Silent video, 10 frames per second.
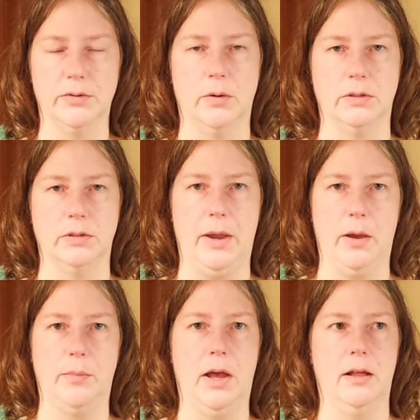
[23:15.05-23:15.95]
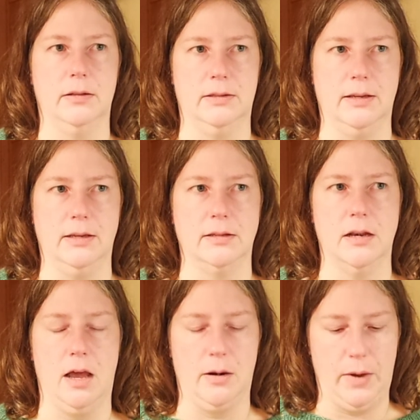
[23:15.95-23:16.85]
So it's about policies,
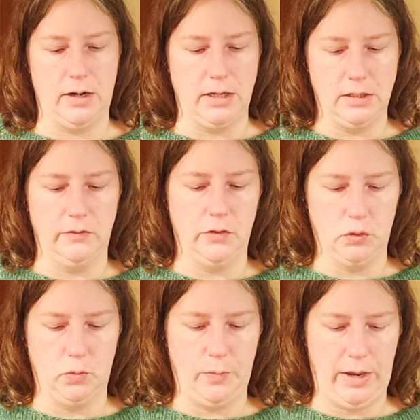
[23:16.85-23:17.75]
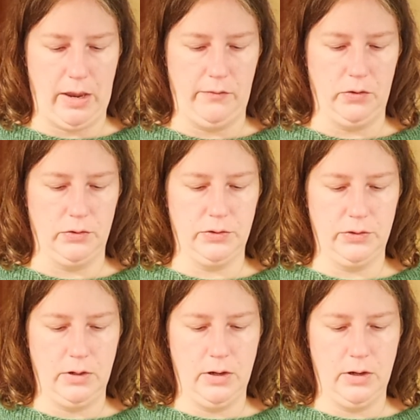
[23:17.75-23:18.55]
not about individual behaviors.